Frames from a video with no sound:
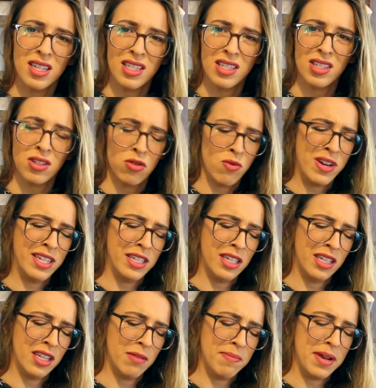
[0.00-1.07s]
Let's squeeze a
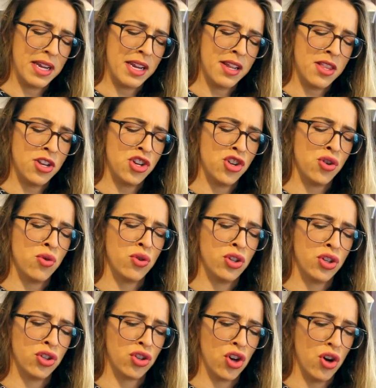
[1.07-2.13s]
little bit, get the
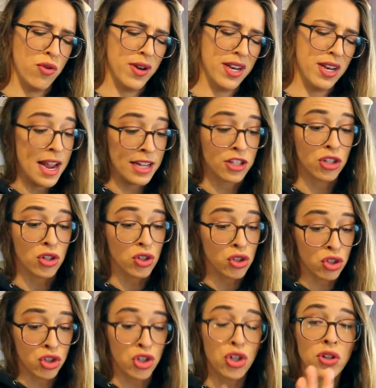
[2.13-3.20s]
juices going. It's
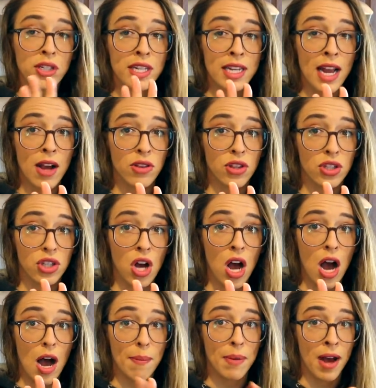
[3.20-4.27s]
juicing out the
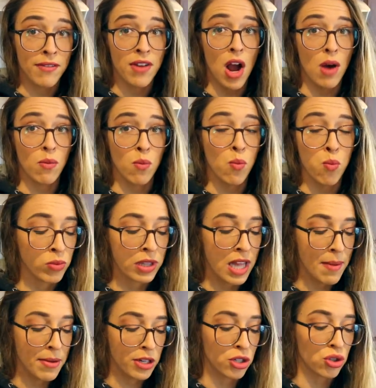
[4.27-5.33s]
top. I've got
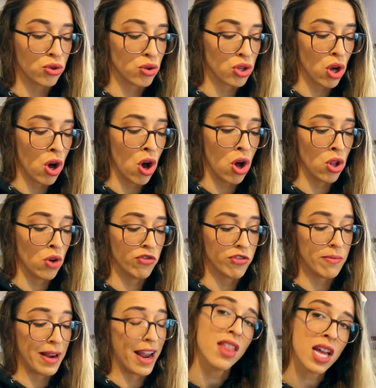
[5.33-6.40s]
lemon juice all
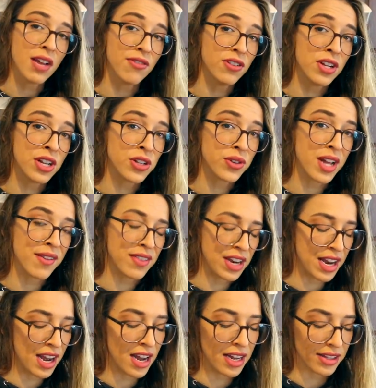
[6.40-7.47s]
over me. Thankfully, I don't have
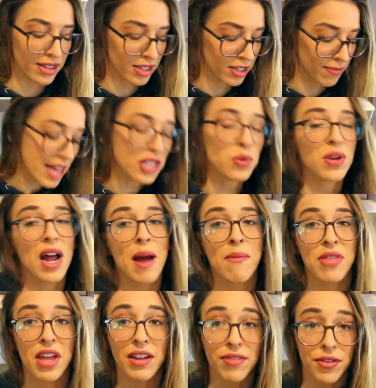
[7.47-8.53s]
any cuts. That's what
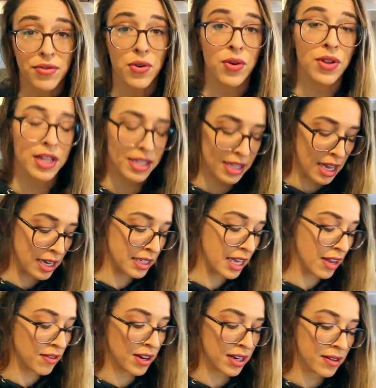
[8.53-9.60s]
I'm thankful for this
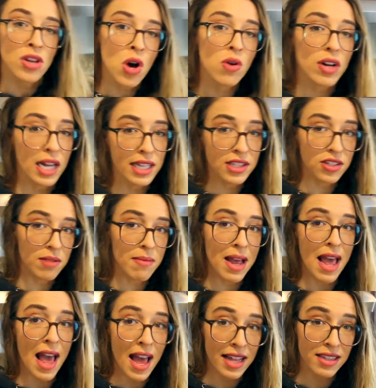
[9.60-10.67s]
Thanksgiving. No cuts on
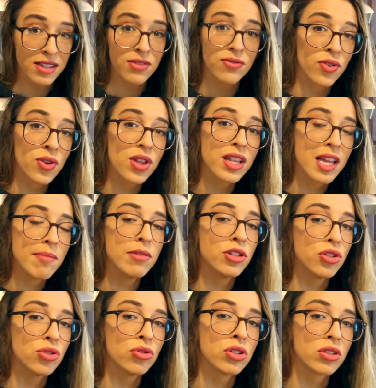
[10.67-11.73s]
my hands for the
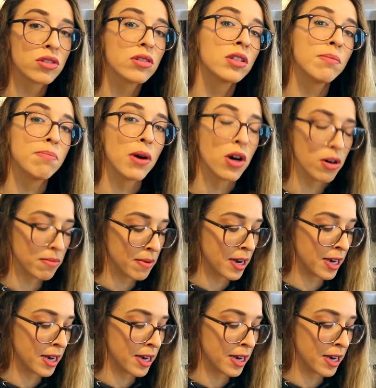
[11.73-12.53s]
lemon juice to burn